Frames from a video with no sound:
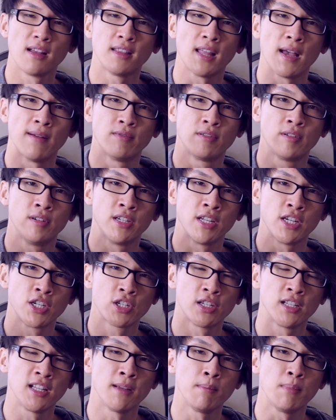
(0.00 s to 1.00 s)
They've
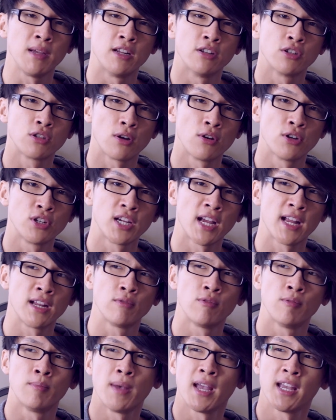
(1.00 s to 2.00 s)
traditionally been
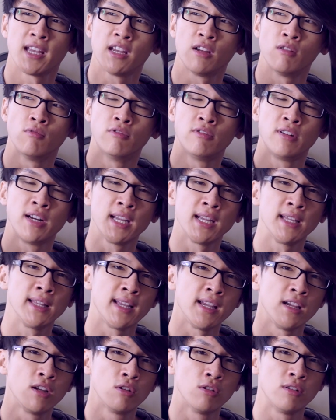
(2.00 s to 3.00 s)
associated with making
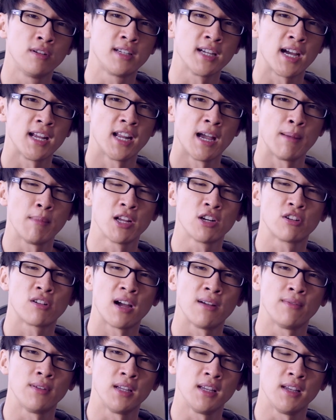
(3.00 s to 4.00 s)
really good dynamic
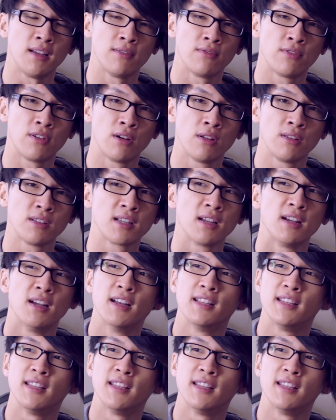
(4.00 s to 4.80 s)
driver earphones.